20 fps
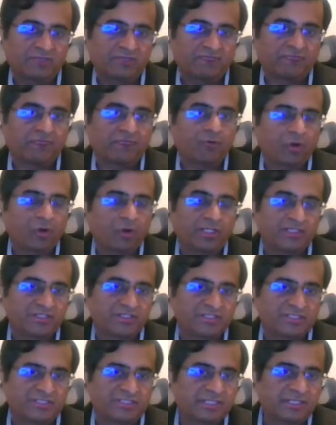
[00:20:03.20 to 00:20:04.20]
when a fault
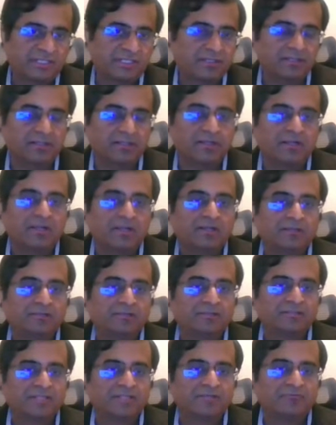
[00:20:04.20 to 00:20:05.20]
is detected,
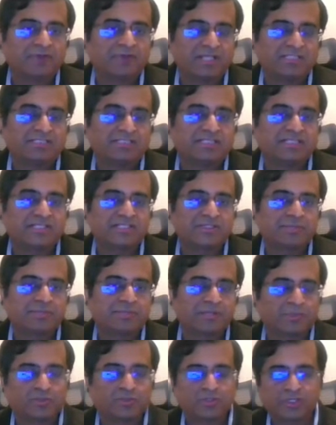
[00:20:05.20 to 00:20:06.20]
the device needs to
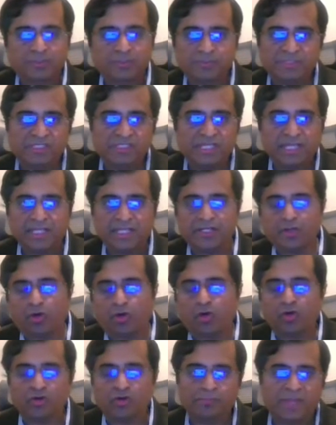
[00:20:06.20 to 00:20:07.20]
be able to communicate
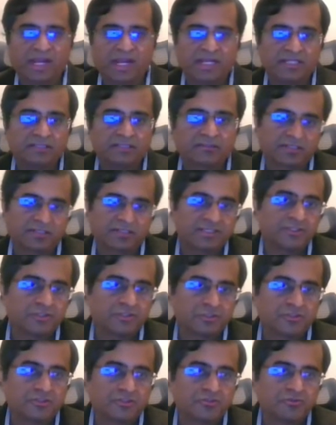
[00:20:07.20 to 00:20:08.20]

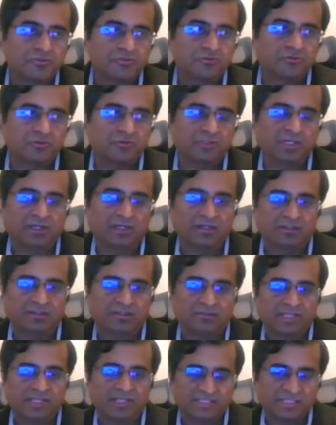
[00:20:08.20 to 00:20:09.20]
automatically to
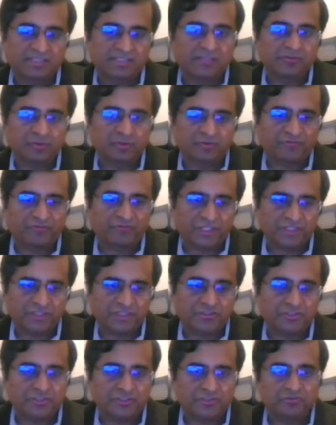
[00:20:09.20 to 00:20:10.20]
and send a
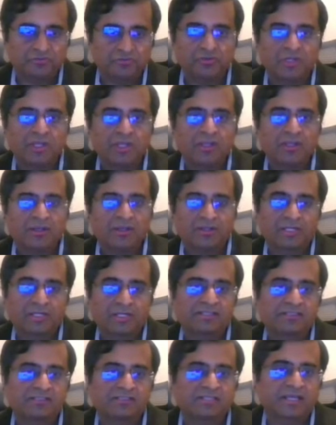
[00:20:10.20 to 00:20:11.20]
notification to you
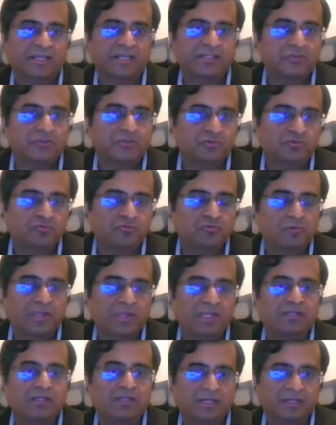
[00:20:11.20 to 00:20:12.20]
rather than you
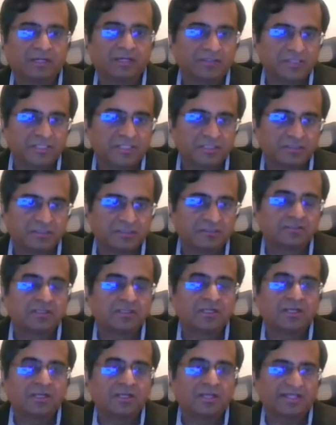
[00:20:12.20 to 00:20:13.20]
wait
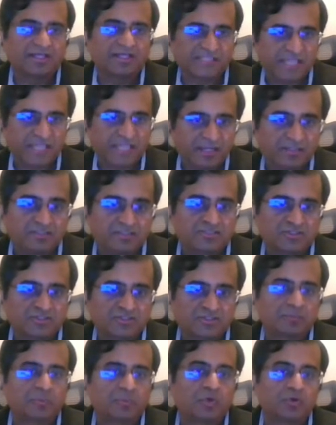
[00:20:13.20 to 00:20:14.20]
until a SCADA
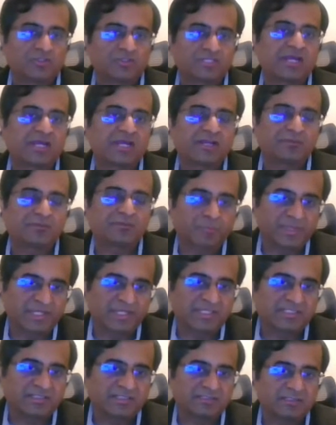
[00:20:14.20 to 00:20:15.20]
system goes ahead and
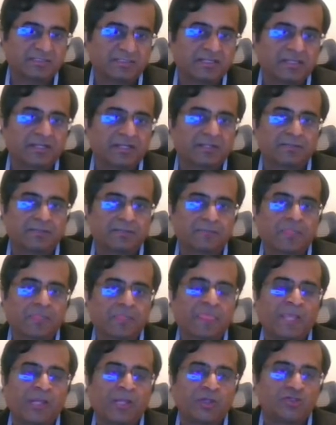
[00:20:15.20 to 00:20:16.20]
brings in the data.
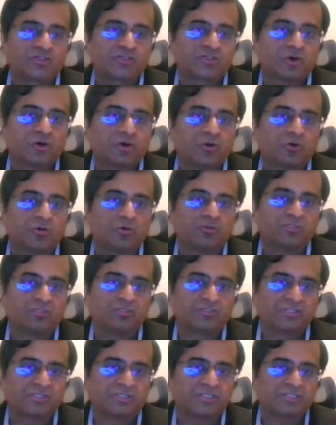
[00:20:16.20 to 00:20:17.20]
So
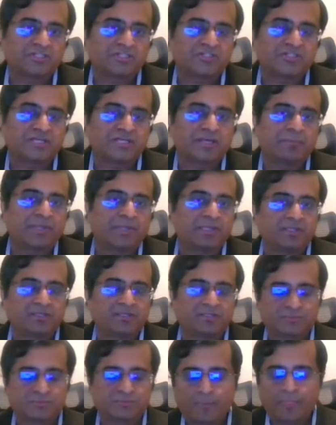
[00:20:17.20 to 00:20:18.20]
the third step
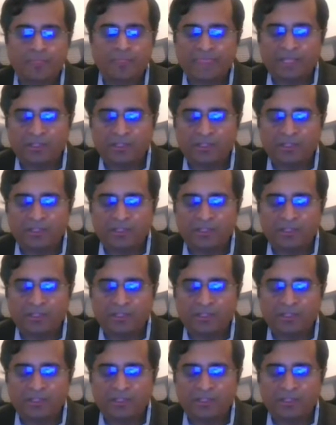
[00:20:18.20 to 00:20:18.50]
is,